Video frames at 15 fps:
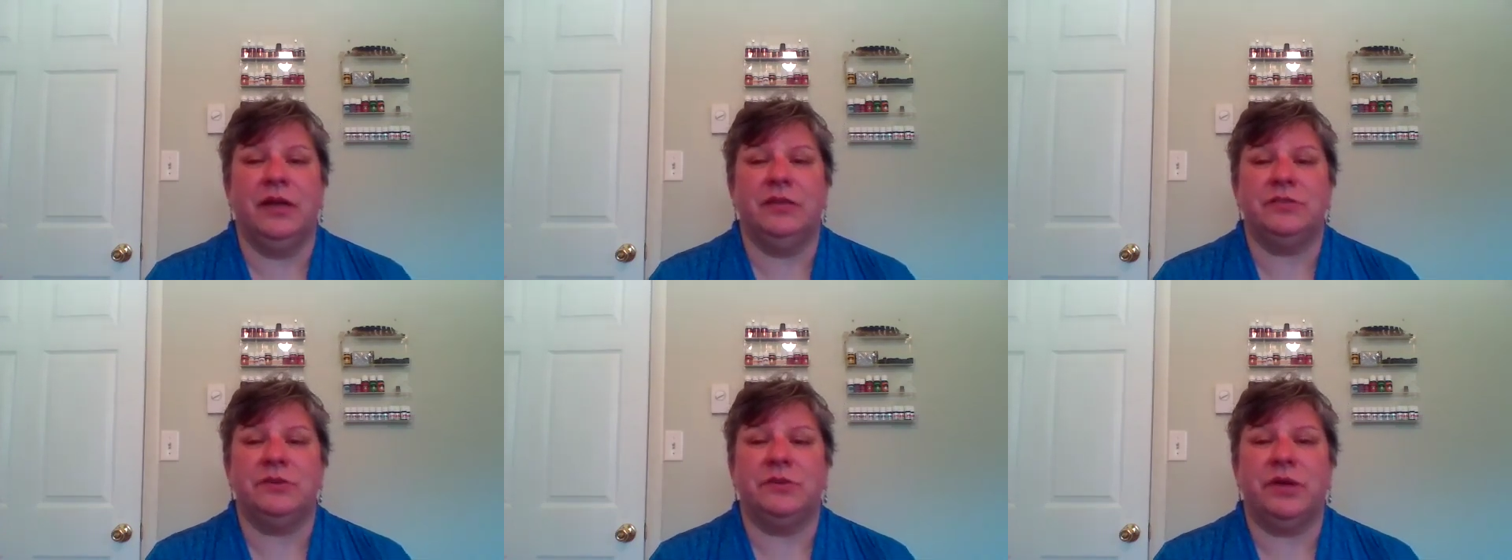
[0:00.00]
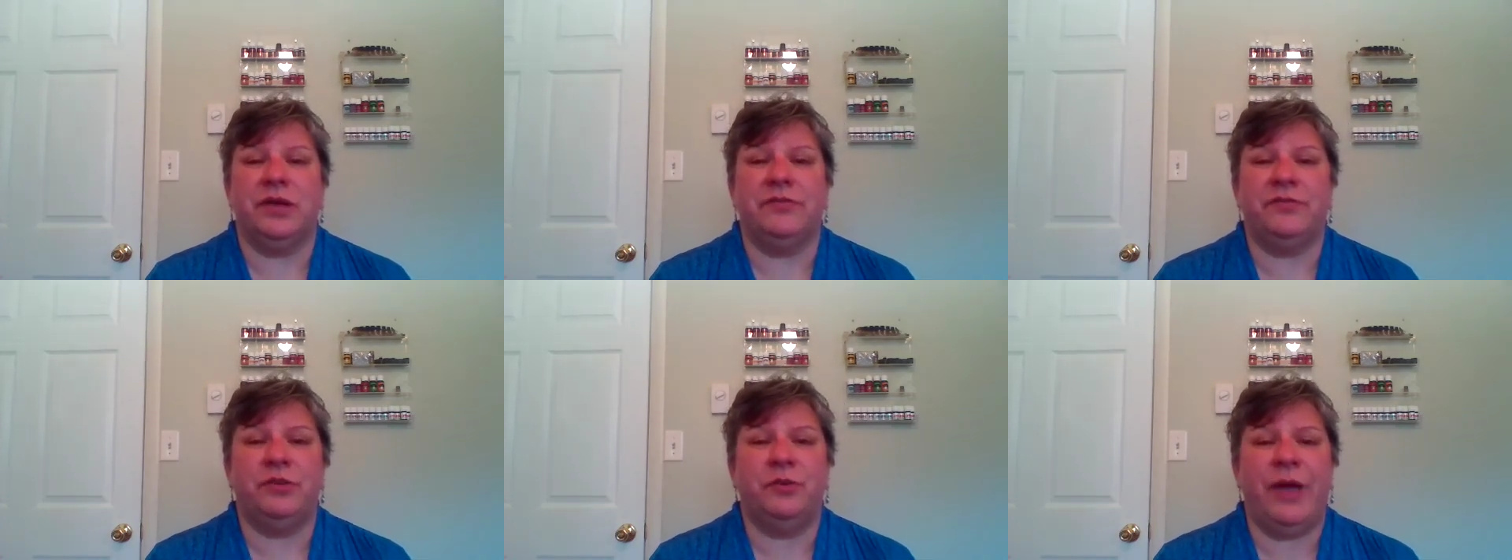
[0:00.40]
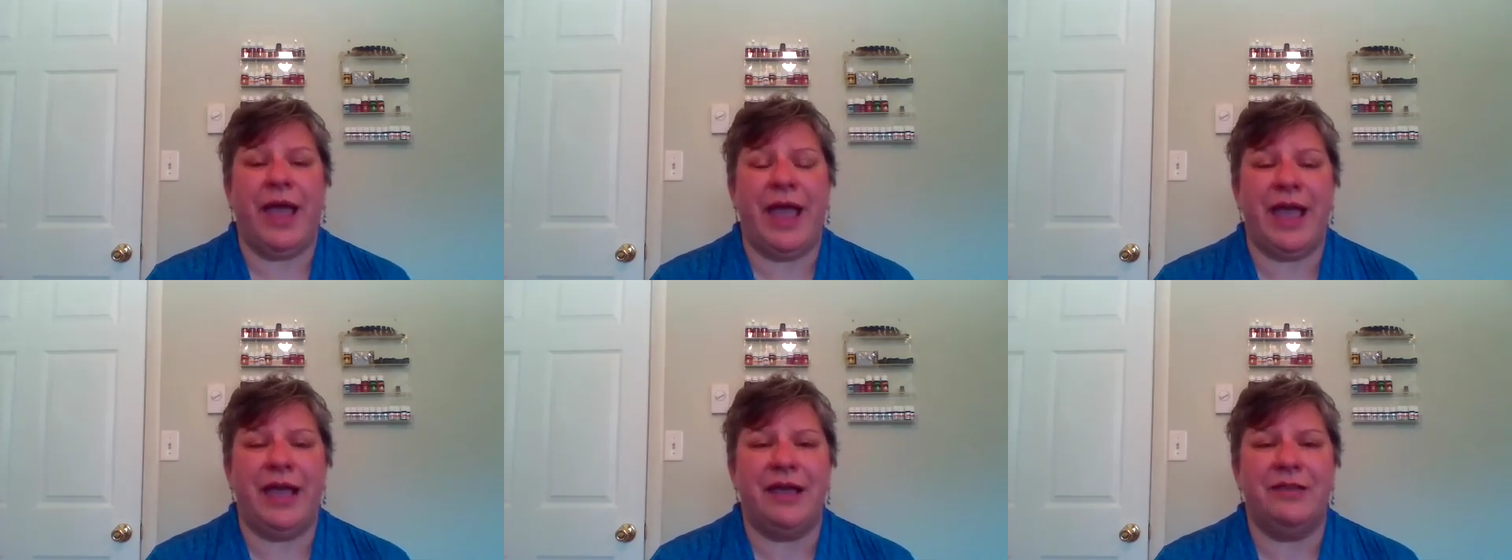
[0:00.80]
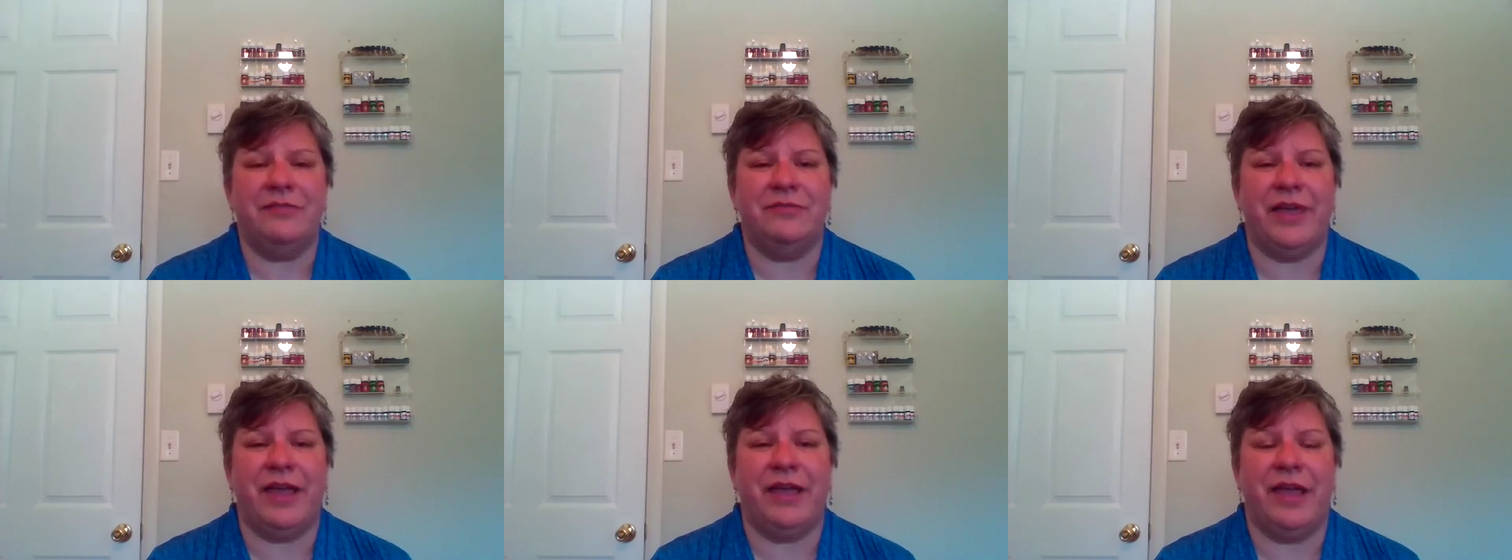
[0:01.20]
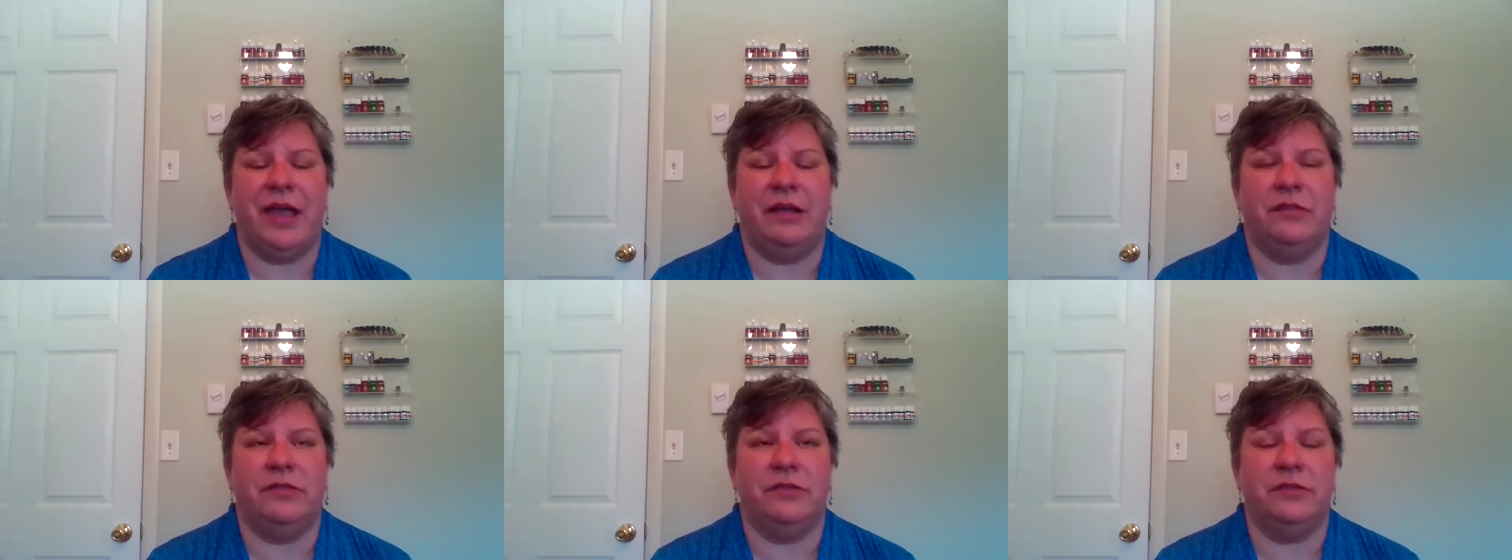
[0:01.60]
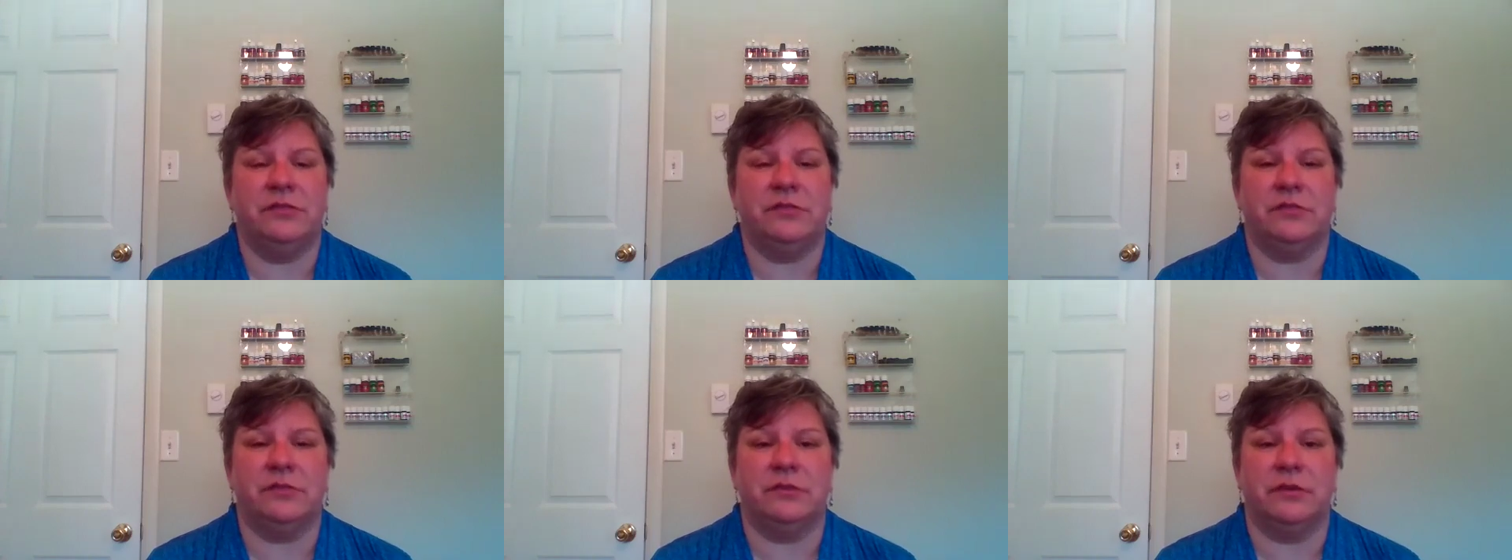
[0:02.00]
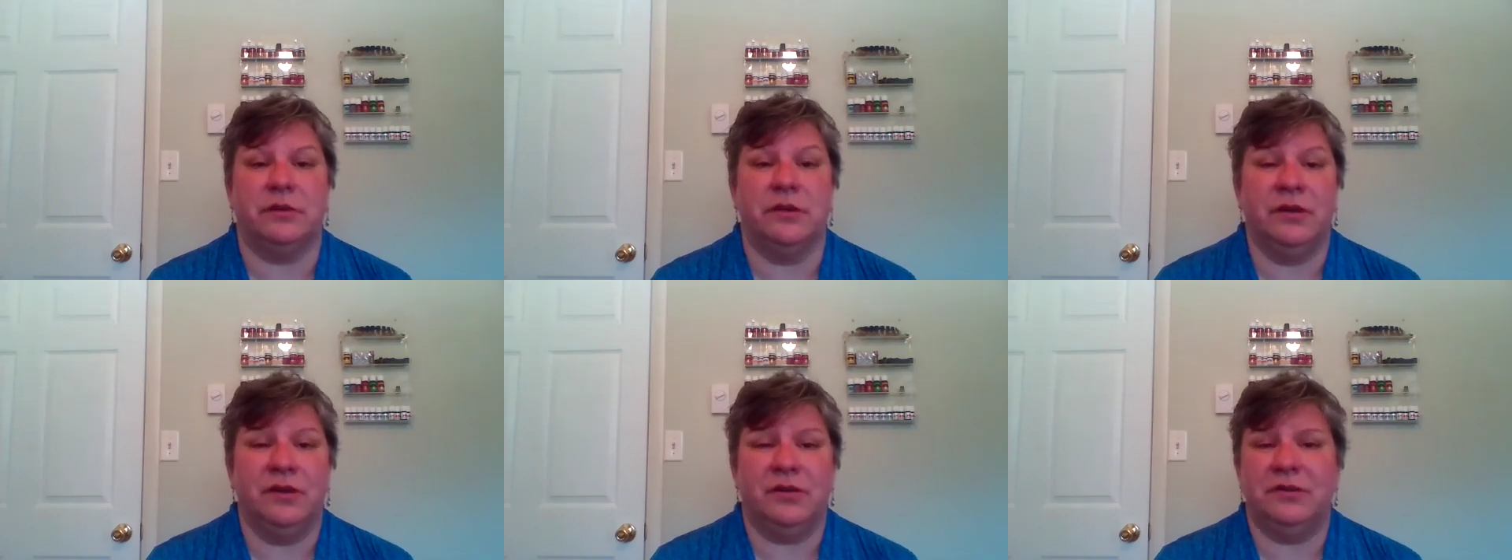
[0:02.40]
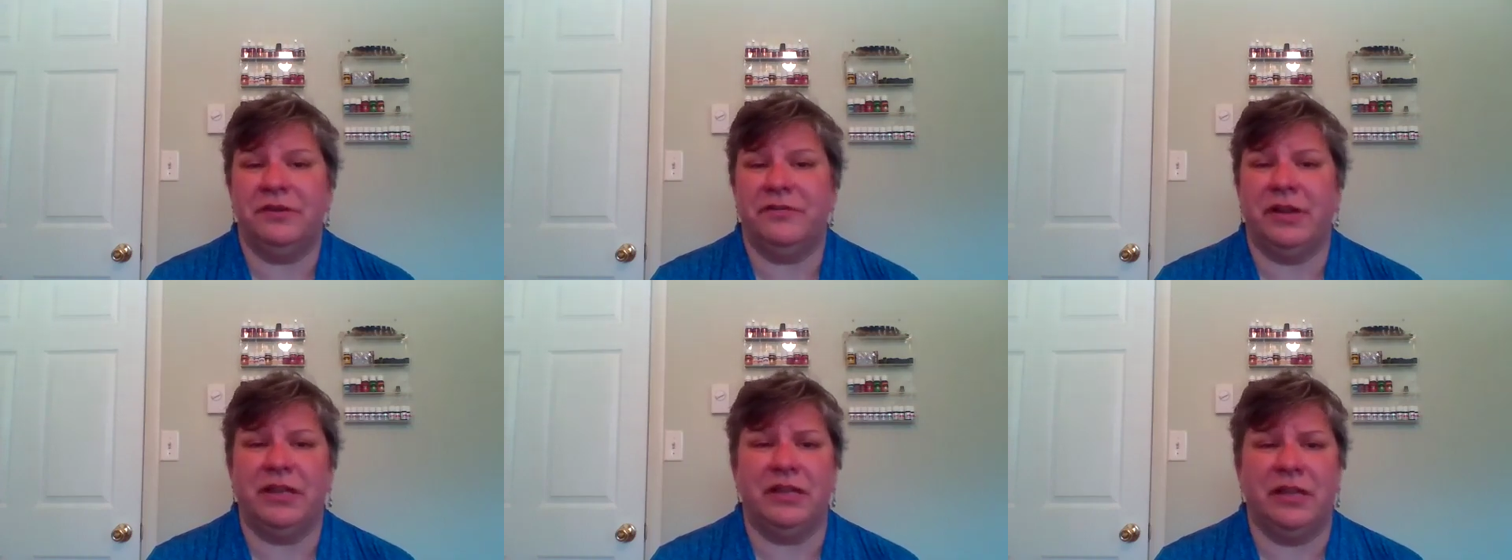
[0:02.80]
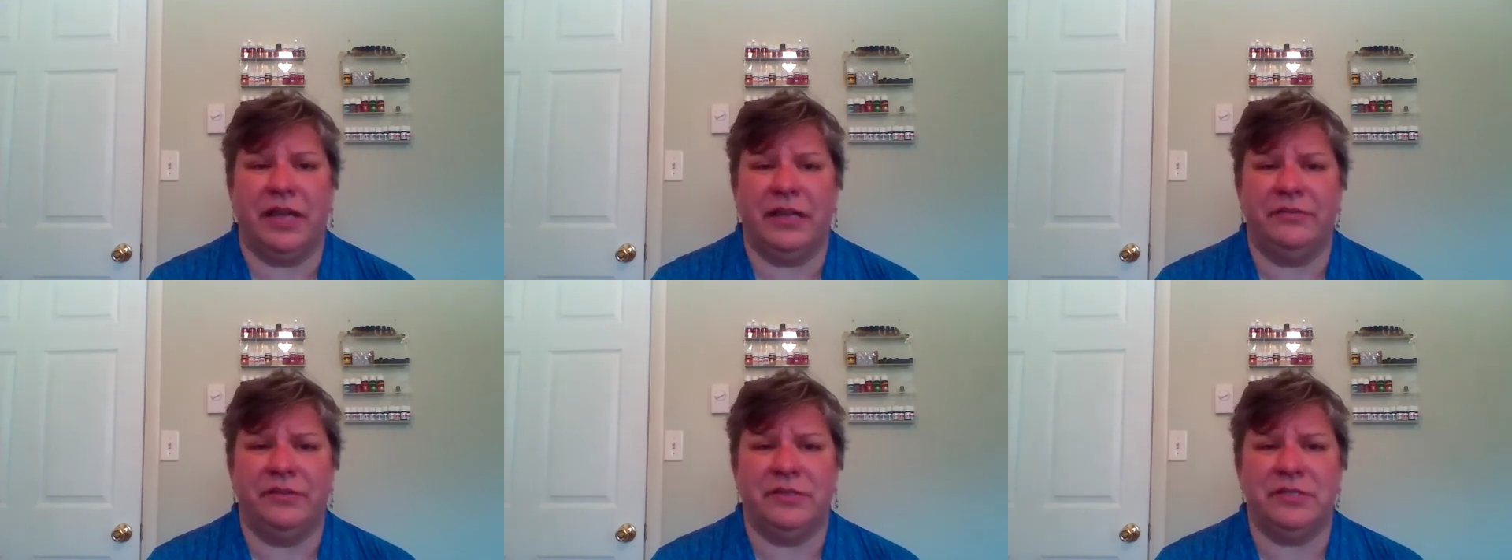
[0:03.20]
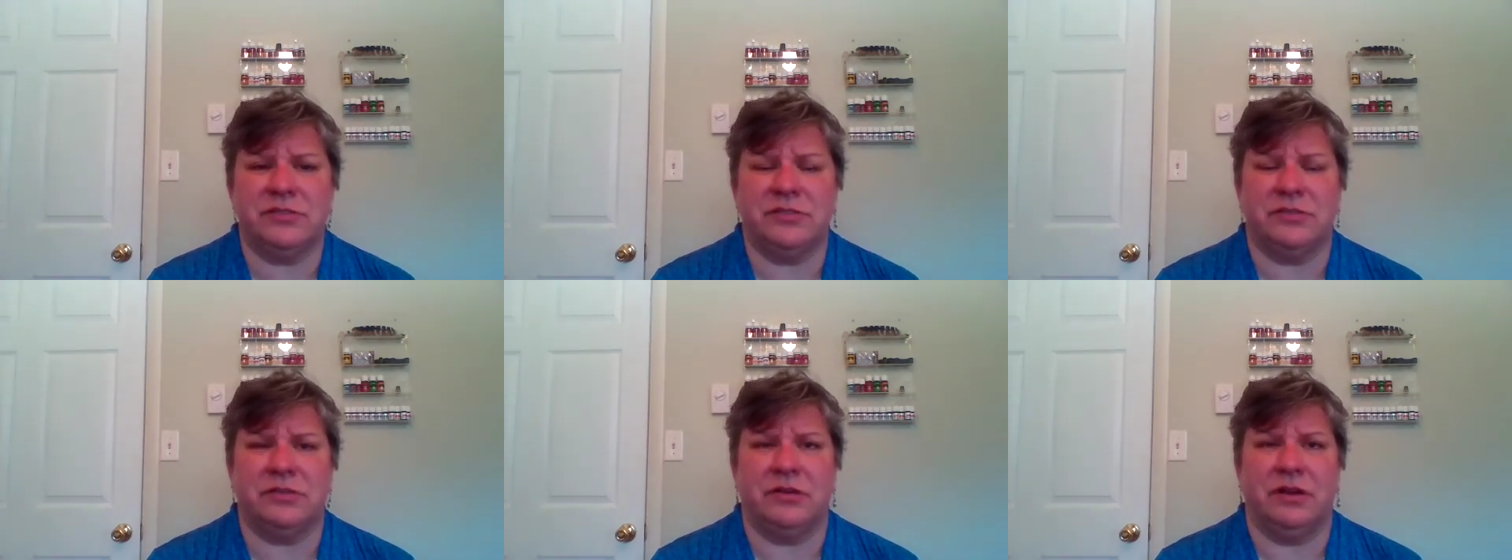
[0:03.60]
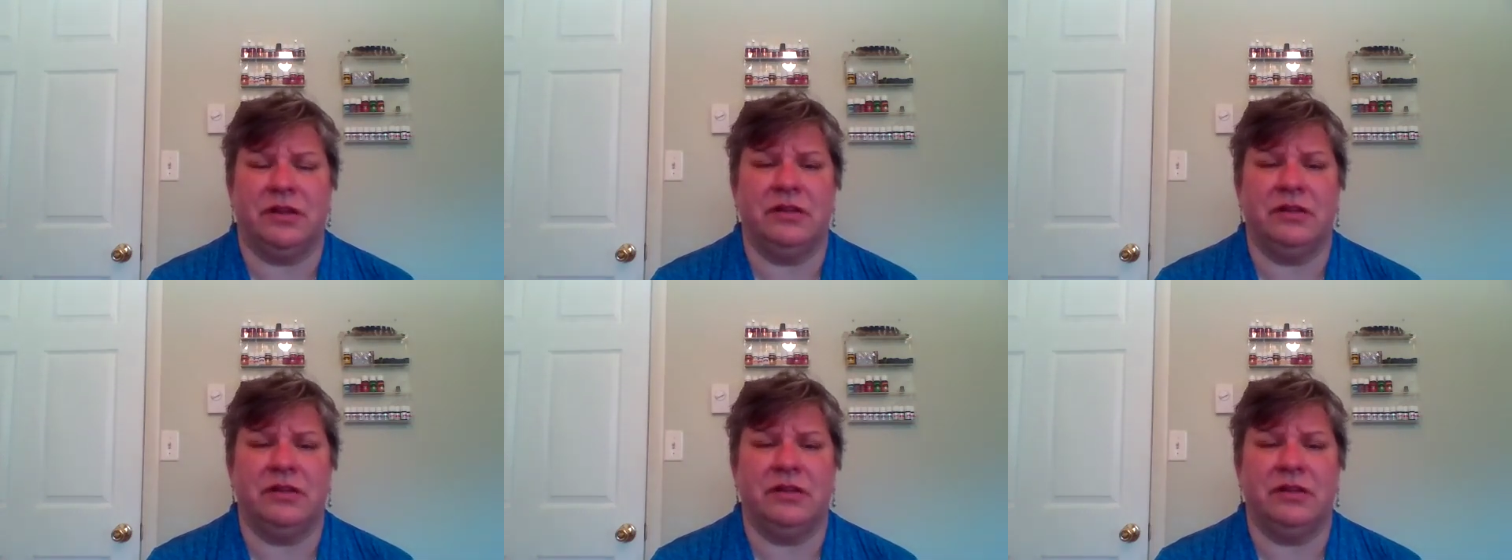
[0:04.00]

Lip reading: So if you have a health concern or even a life concern,